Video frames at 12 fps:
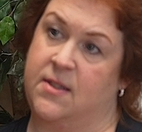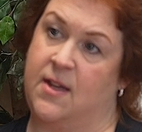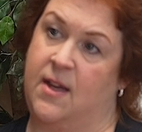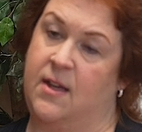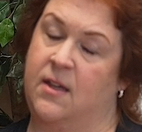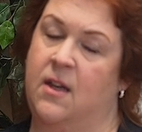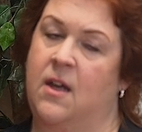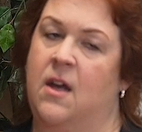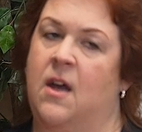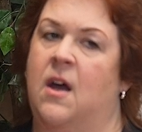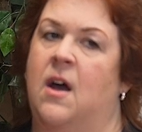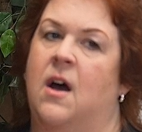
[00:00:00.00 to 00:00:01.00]
state
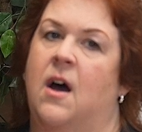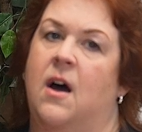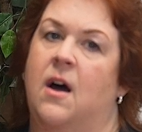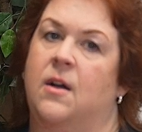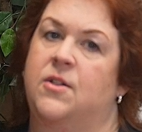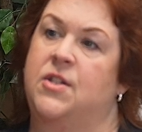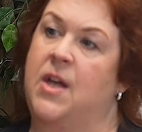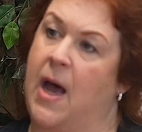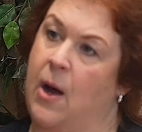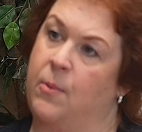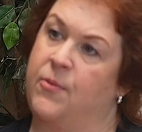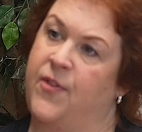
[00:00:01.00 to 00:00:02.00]
to
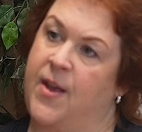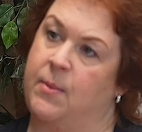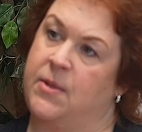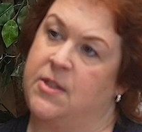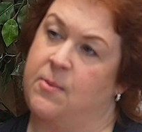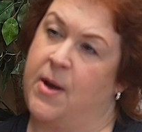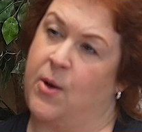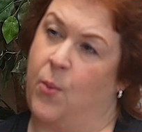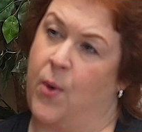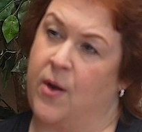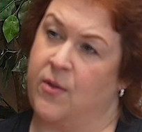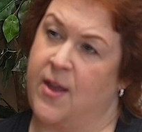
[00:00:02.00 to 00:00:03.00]
help families, no matter
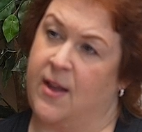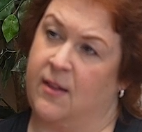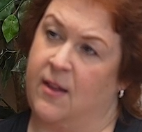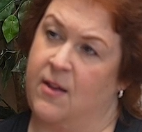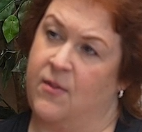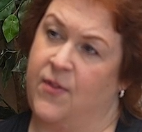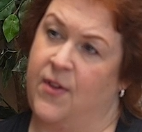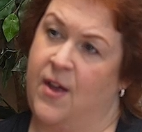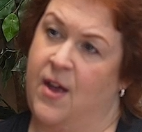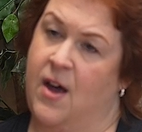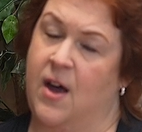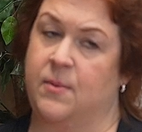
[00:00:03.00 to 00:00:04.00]
where they live,
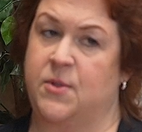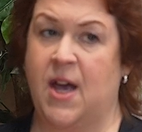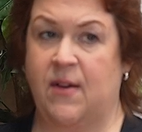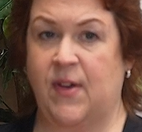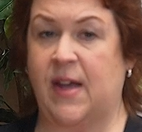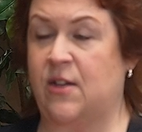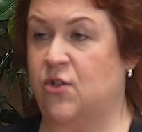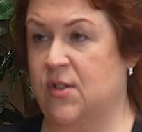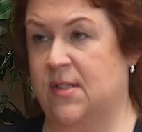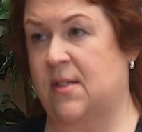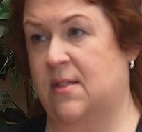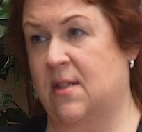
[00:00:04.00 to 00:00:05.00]
to have
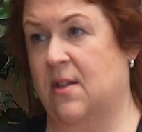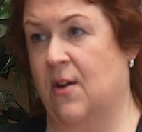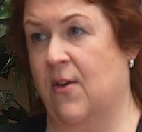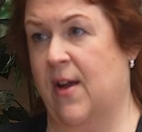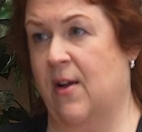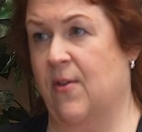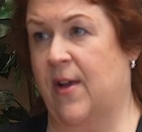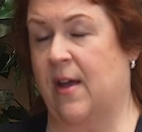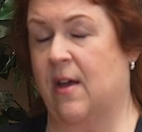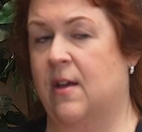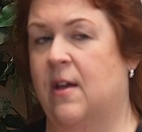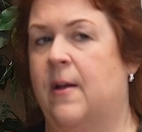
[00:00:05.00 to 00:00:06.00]
agencies in their
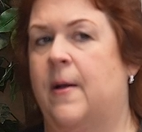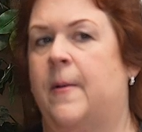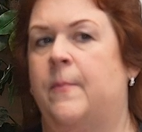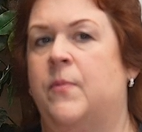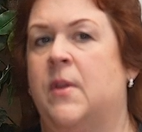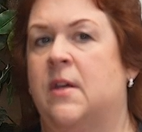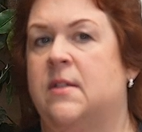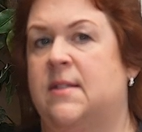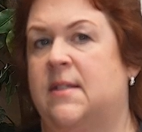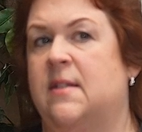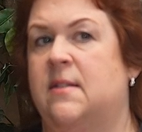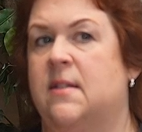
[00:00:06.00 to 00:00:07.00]
area.
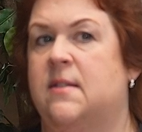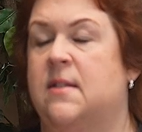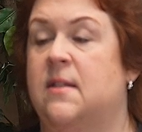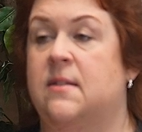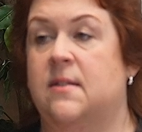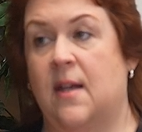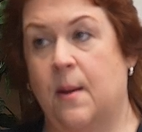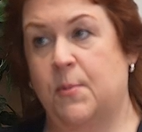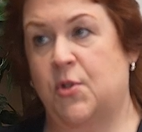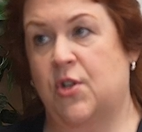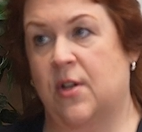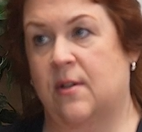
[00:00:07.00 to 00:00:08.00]
Since its
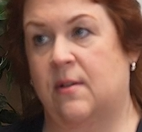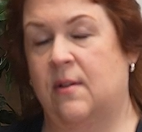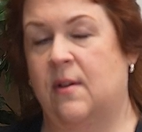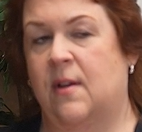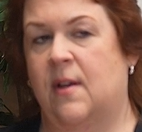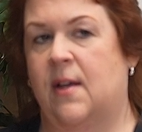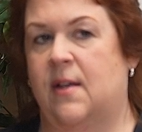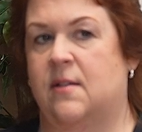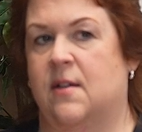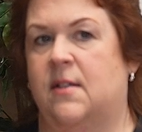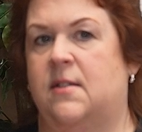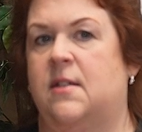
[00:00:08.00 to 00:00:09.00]
inception
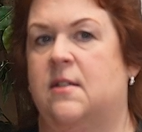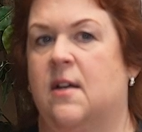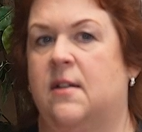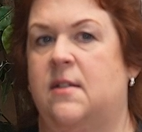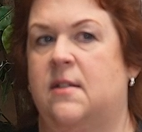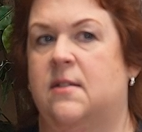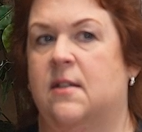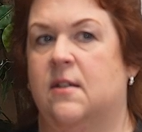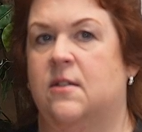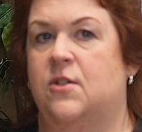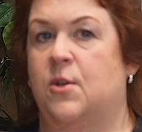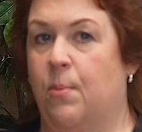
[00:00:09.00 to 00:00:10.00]
in
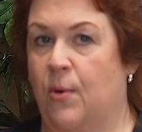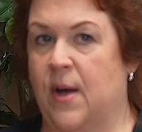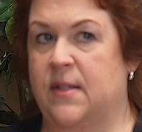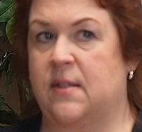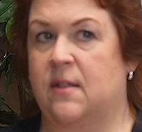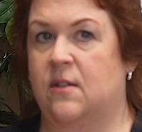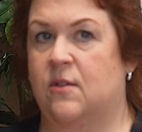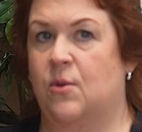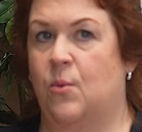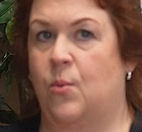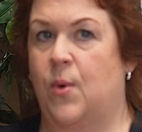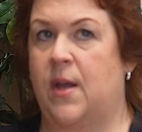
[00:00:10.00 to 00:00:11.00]
1996 to
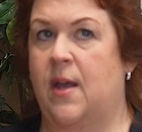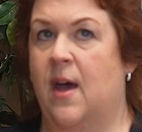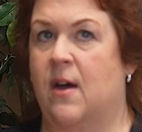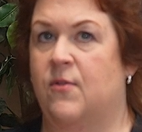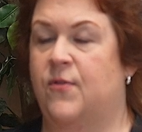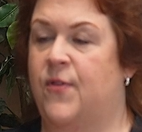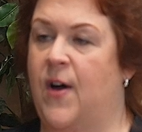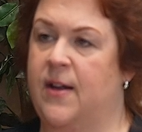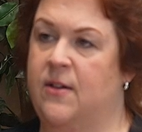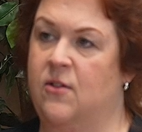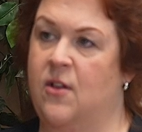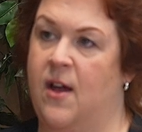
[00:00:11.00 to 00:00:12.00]
present, we have
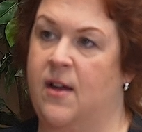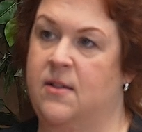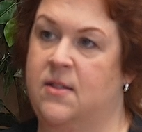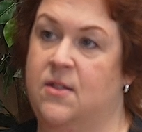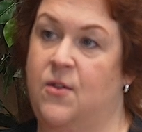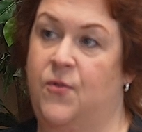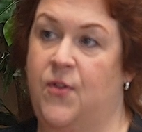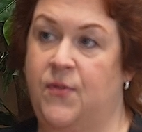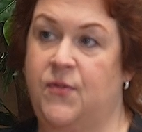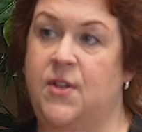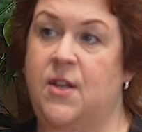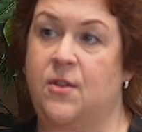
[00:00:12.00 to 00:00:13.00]
finalized
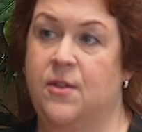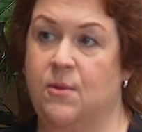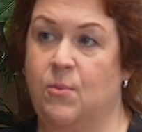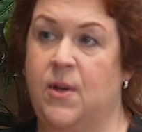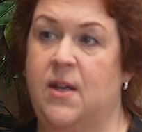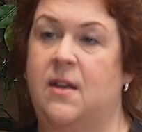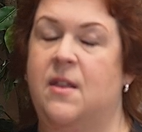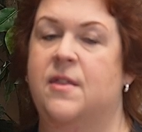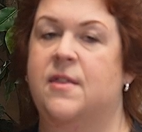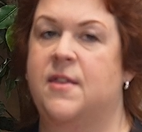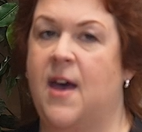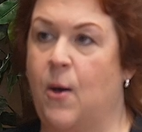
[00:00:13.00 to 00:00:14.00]

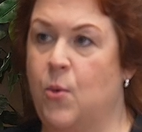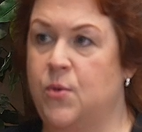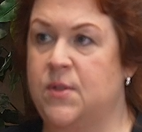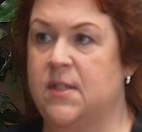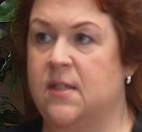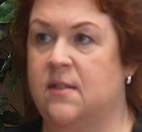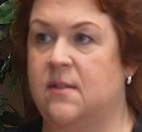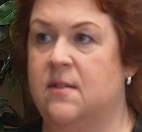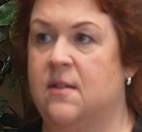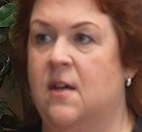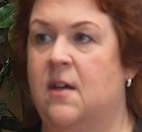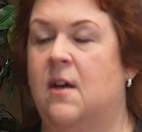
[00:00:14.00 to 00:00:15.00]

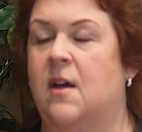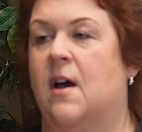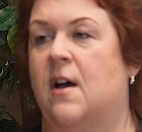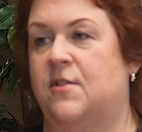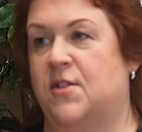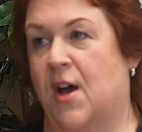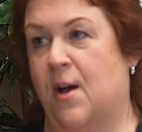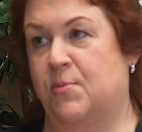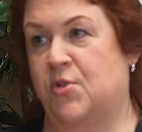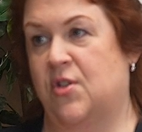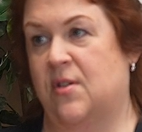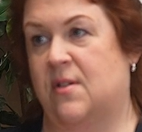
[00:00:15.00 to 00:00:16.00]
53,000
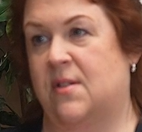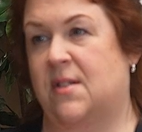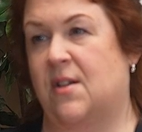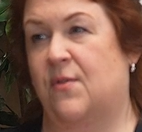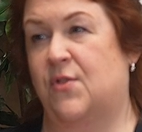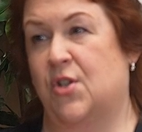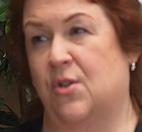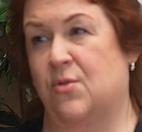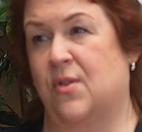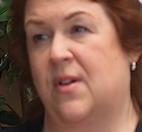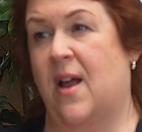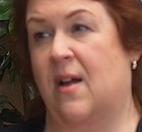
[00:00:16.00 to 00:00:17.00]
adoptions of
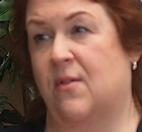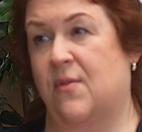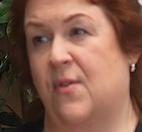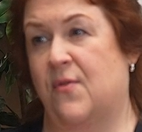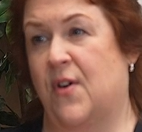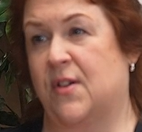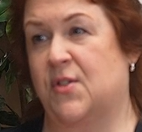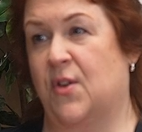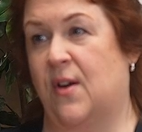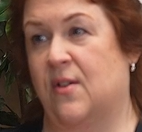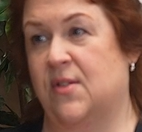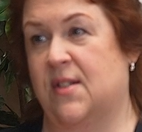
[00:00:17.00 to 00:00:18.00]
children out of the foster care